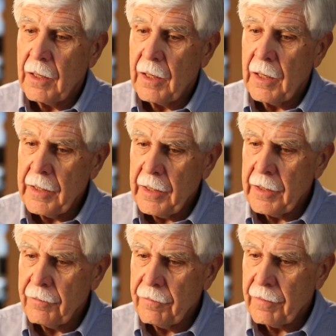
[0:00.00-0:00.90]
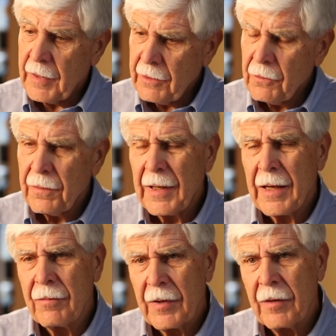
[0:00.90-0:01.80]
I don't think
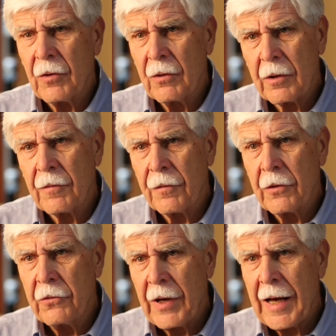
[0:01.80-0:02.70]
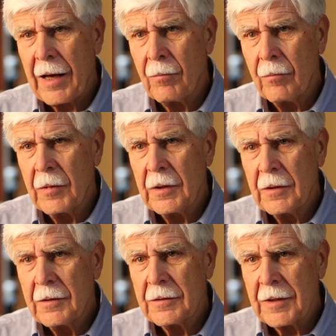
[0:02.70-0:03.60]
I've ever looked for a job.
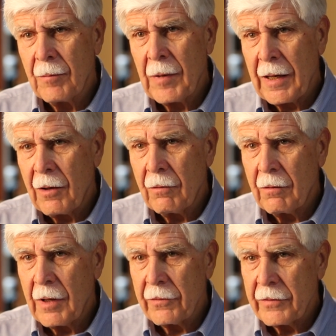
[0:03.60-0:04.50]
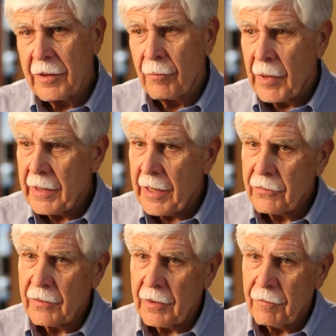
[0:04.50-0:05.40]
Somehow I sit at my
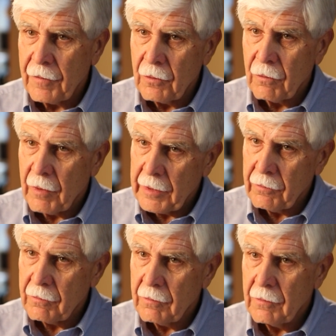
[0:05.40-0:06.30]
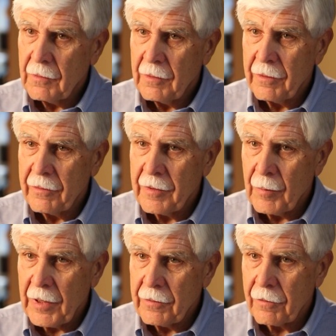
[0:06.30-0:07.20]
desk and the phone rings and
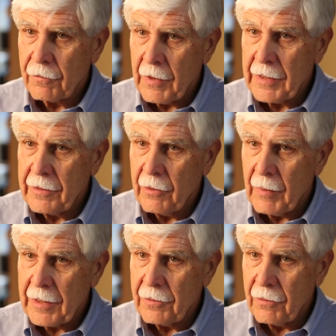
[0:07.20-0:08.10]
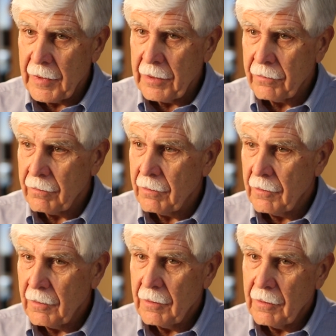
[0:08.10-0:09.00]
somebody says, "Frank, do you want to do this?"
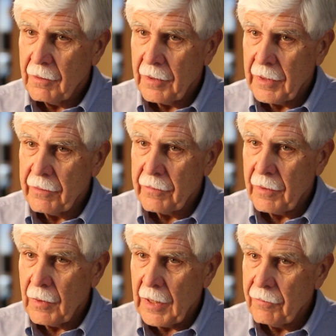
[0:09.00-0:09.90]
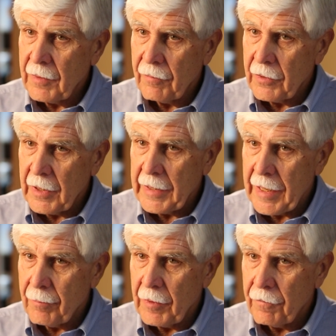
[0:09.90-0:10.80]
And I say, "Well, I've never done
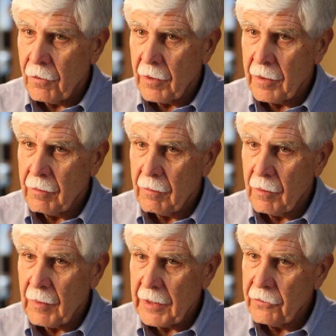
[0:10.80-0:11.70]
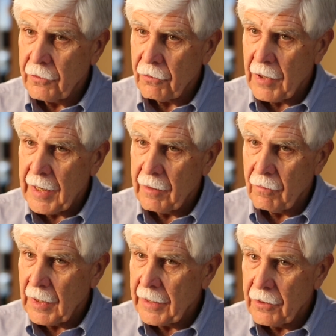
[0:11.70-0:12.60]
that before." "Well, why don't you try it?"
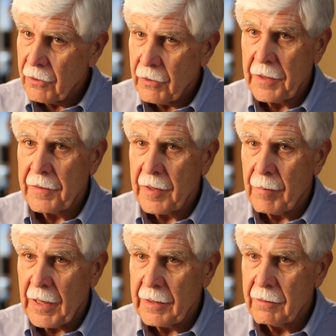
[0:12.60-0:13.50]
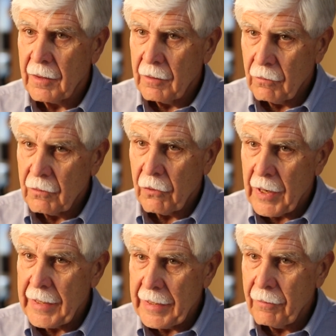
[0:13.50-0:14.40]
"Well, I don't know anything about it." "We'll
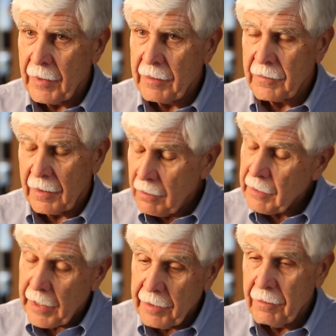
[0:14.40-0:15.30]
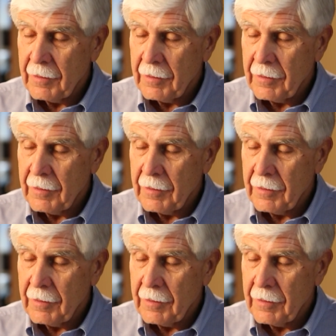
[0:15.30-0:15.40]
try it anyway." So, okay.